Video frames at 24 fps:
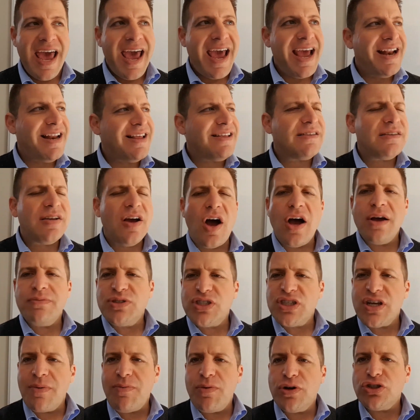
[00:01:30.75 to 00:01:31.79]
anytime
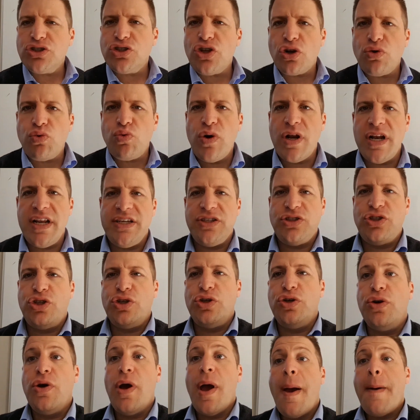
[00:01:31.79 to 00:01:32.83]
someone's not willing
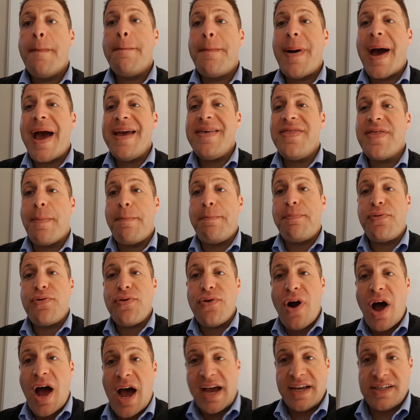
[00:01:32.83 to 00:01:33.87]
to pay the
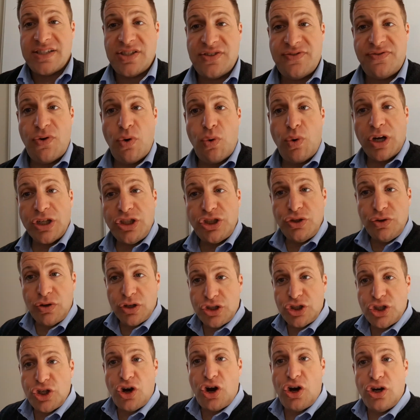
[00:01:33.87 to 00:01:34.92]
price for what you are
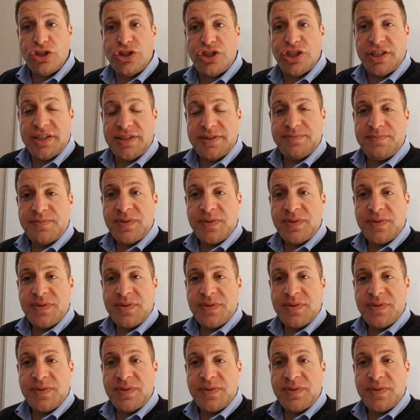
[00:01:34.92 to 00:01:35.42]
charging,